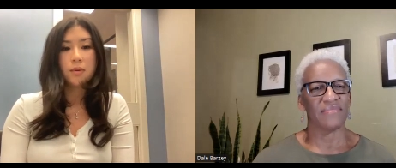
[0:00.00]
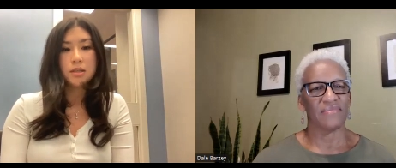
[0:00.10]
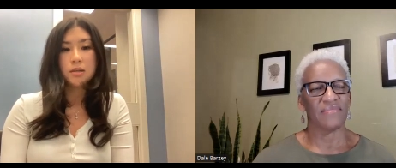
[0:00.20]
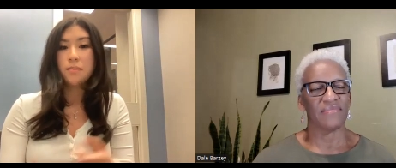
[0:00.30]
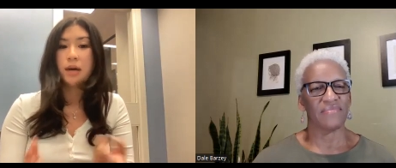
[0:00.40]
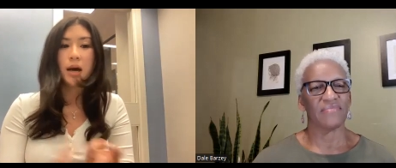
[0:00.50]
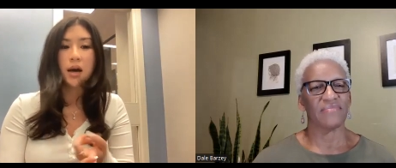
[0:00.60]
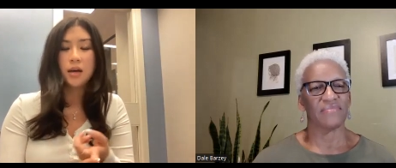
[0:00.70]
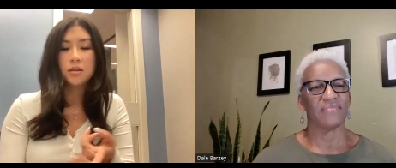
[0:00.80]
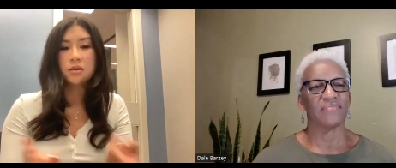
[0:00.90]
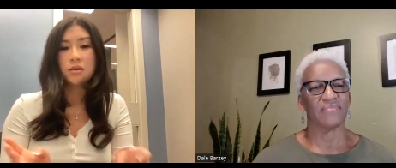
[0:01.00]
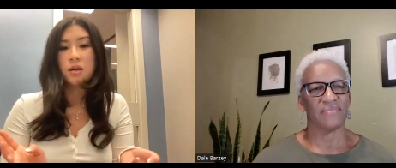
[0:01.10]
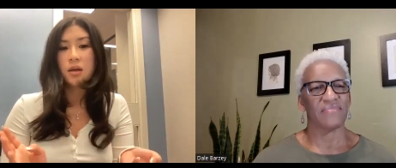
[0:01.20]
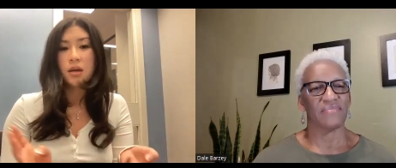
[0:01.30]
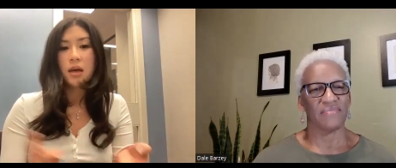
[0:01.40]
Speaker 1: wasn't behind or
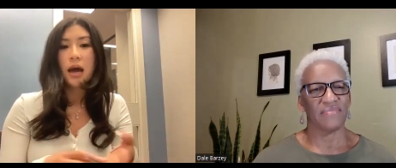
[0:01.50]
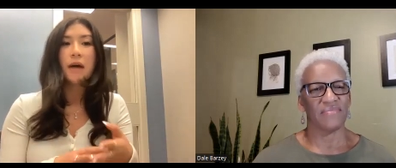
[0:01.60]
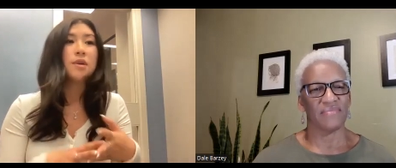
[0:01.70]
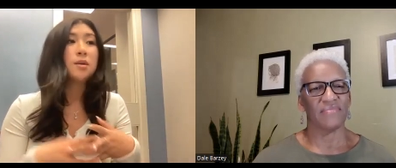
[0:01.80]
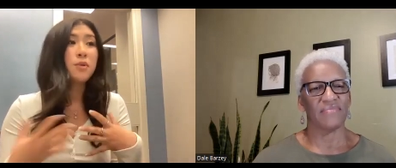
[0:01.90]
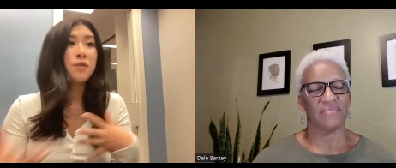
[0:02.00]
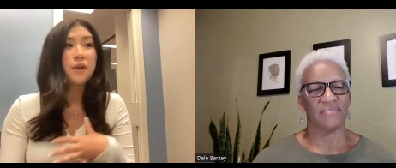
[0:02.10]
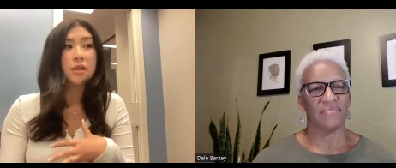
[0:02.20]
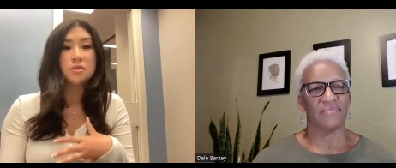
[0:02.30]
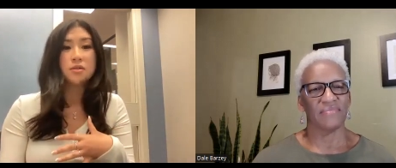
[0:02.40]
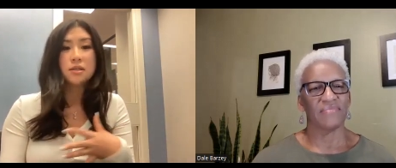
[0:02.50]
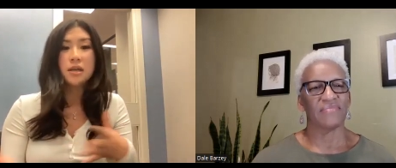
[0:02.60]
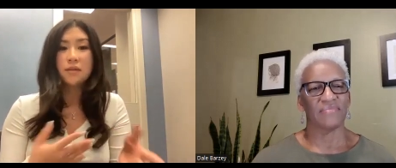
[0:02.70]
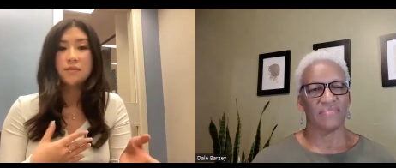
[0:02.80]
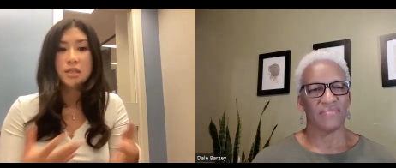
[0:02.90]
having professors
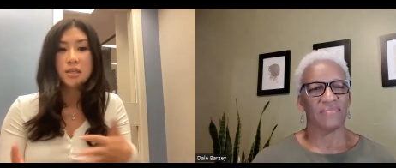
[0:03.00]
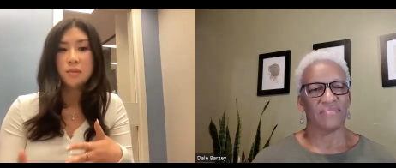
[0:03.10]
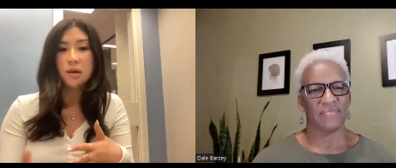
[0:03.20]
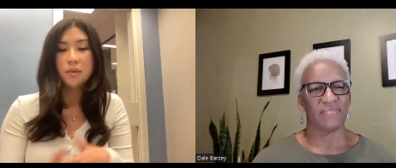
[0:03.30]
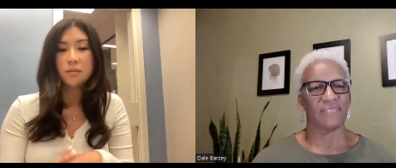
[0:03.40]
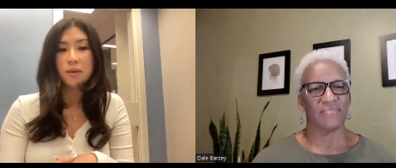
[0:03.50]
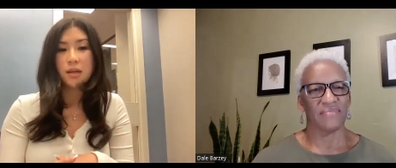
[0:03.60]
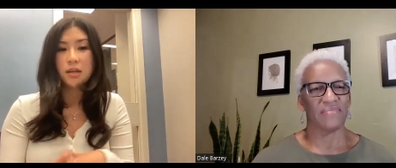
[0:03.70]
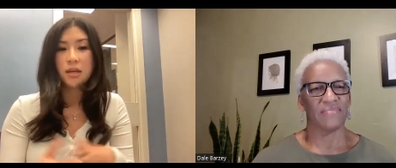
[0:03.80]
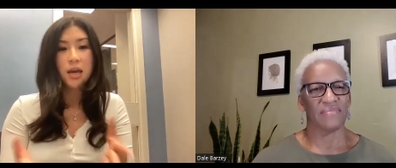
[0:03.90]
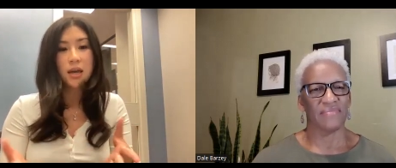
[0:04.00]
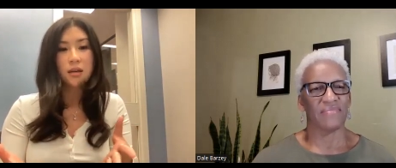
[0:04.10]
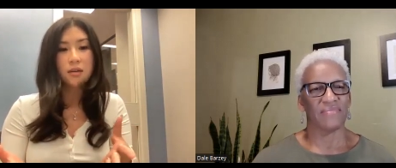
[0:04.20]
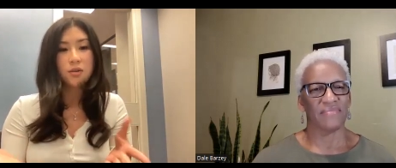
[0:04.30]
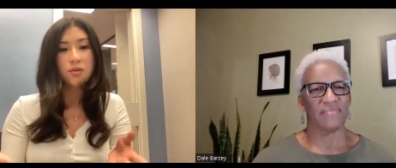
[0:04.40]
have to email me being like,
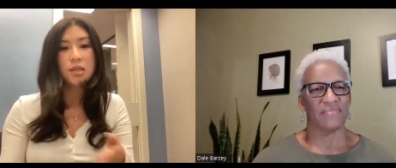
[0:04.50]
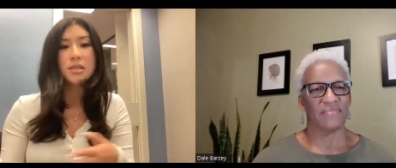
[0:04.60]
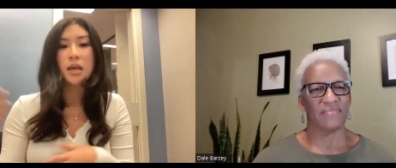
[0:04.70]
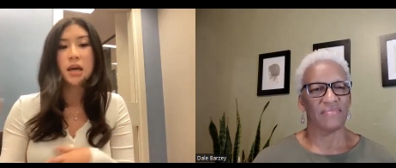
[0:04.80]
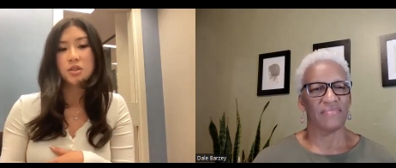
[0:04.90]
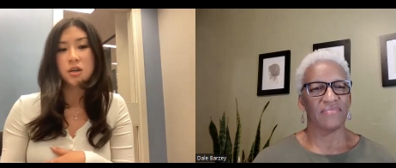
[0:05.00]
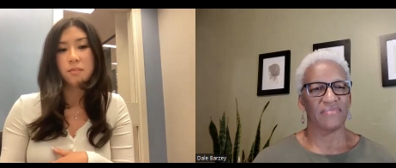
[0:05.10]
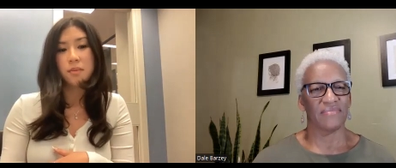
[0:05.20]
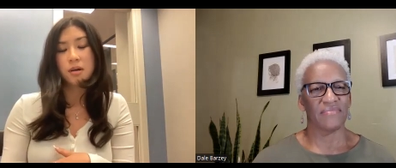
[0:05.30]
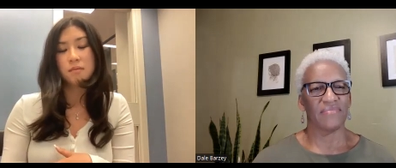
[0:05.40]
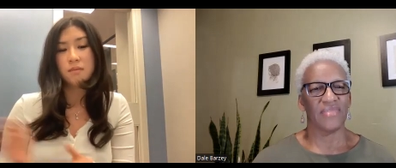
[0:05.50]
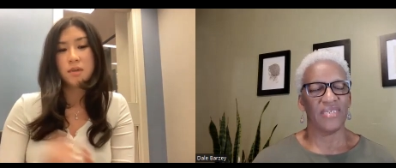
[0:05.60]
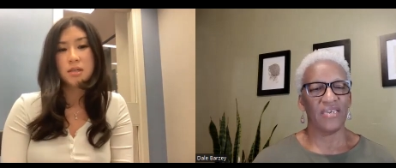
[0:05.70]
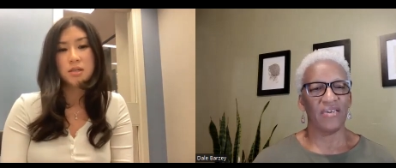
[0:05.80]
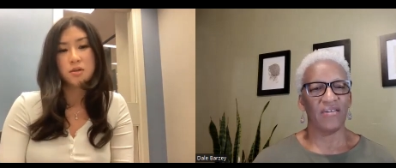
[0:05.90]
hey, you need to catch up on
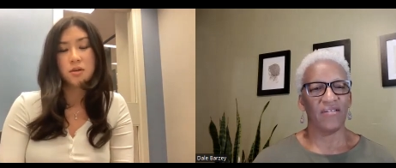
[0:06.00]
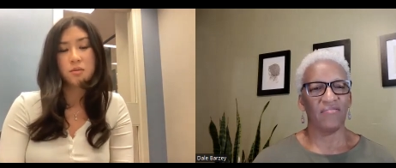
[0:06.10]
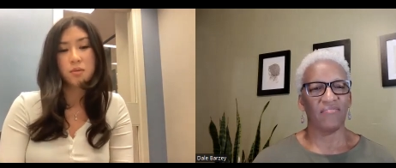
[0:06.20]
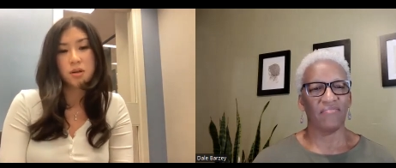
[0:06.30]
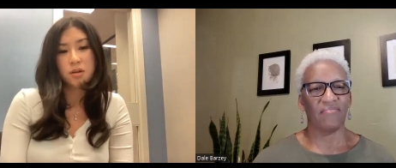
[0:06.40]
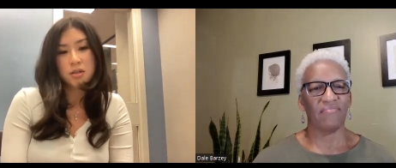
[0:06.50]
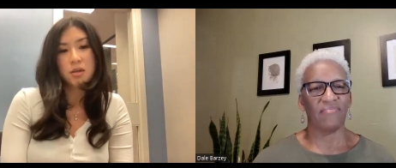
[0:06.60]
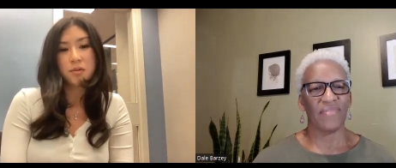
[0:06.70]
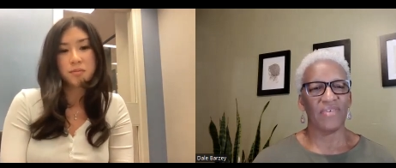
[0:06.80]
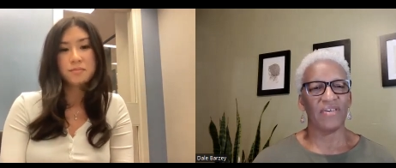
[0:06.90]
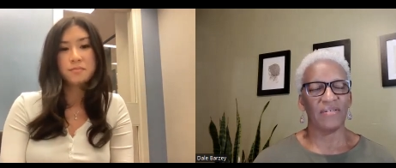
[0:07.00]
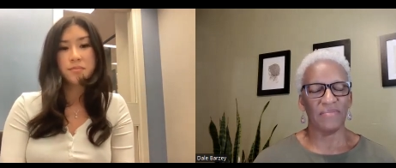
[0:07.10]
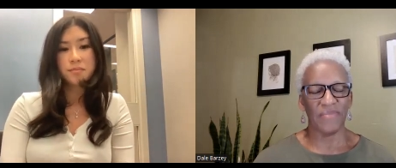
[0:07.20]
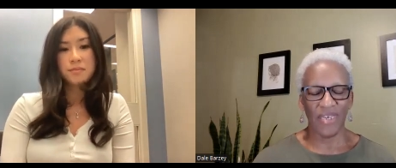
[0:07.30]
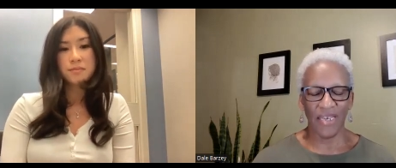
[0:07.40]
this
Speaker 2: certain. Yeah. So.
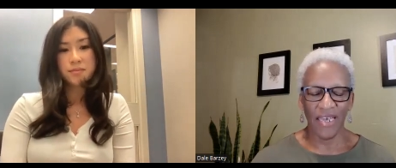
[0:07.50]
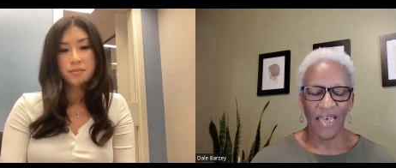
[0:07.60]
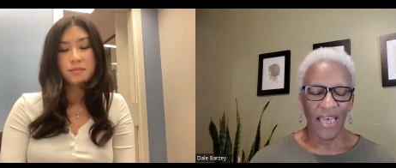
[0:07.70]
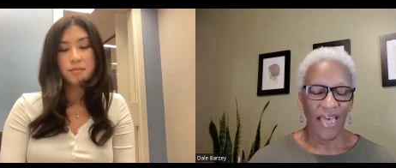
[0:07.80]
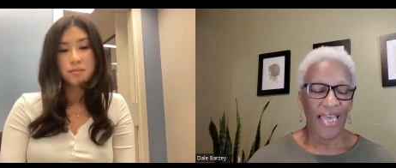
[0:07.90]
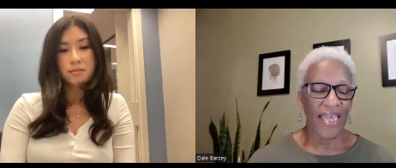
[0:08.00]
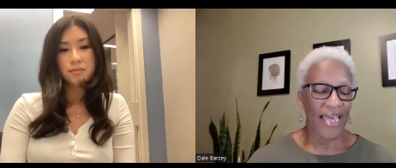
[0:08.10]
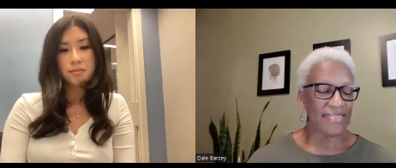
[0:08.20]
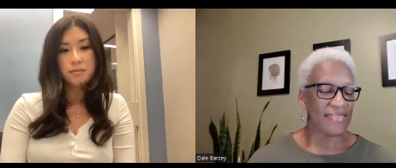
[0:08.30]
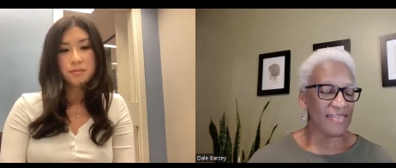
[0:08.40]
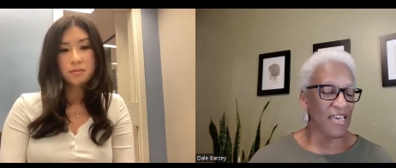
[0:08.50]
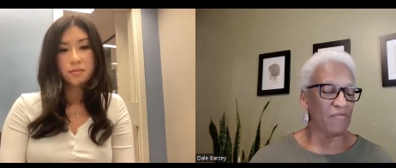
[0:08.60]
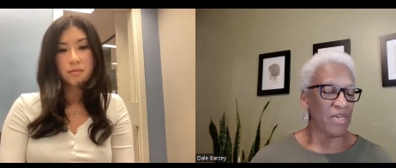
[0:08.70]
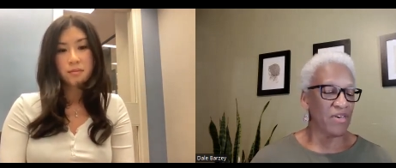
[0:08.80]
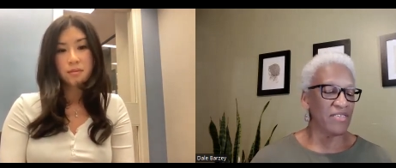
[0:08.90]
Yeah, yeah. I ask
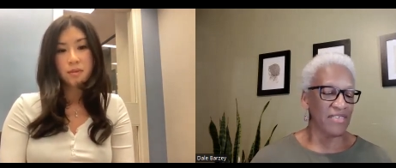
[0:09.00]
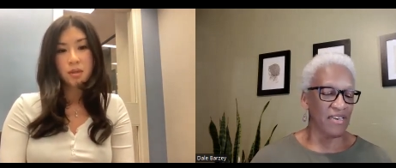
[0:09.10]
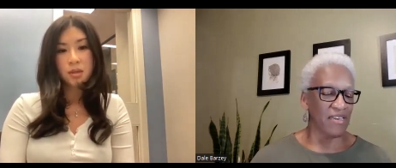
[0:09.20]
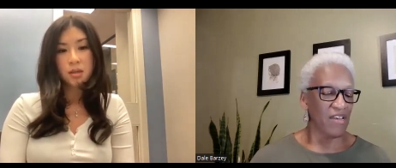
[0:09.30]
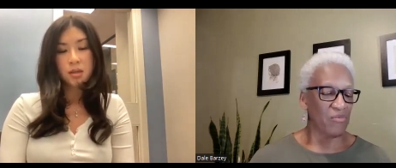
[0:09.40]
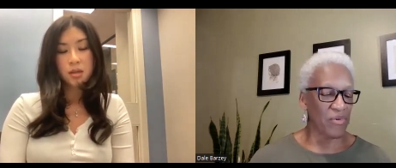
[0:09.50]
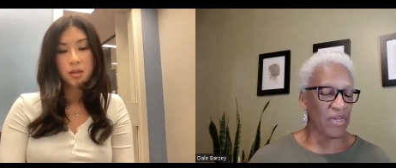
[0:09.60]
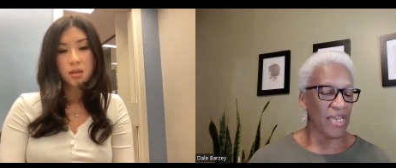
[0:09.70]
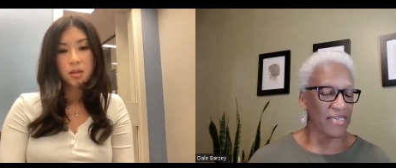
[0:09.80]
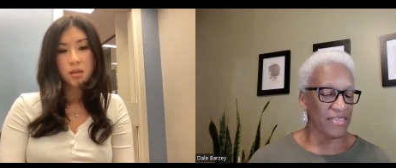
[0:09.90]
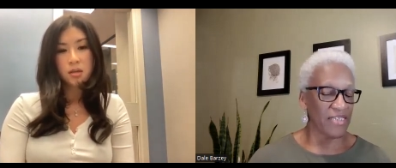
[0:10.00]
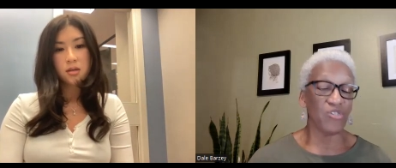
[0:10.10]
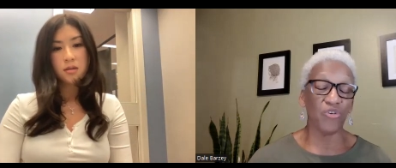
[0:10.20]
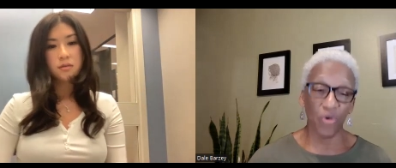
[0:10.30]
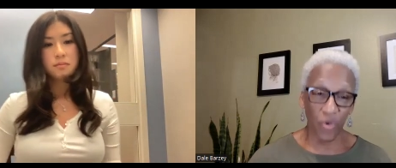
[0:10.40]
that because I, I
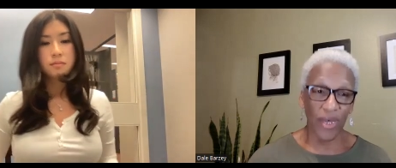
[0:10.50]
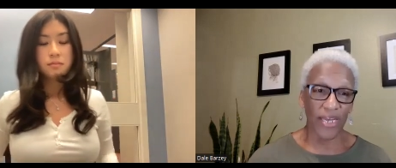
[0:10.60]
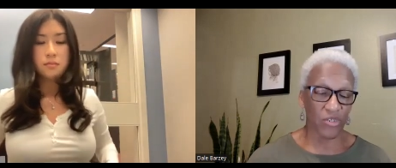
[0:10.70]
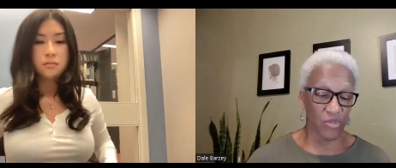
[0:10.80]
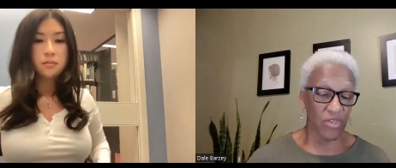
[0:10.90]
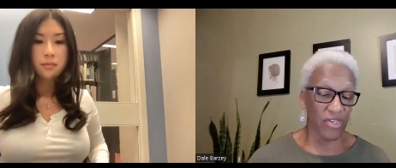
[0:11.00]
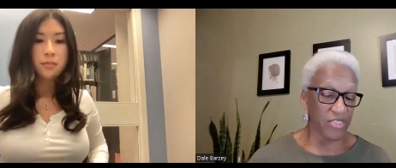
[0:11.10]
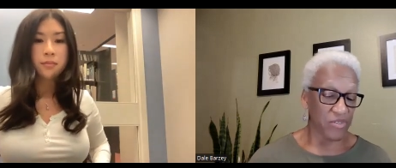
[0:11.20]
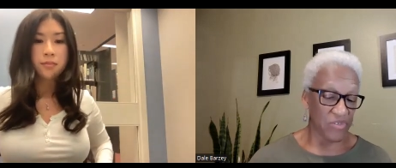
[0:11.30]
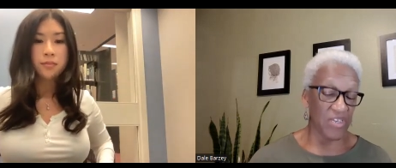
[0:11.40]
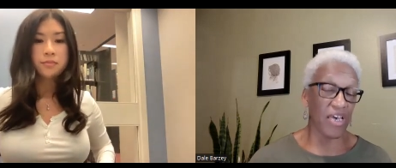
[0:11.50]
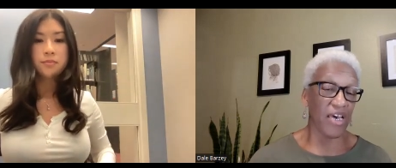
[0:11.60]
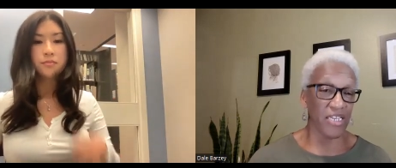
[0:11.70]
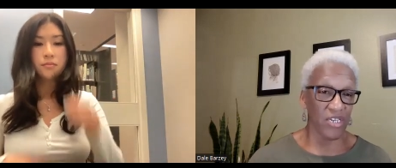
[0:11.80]
realize I know, actually, I should say,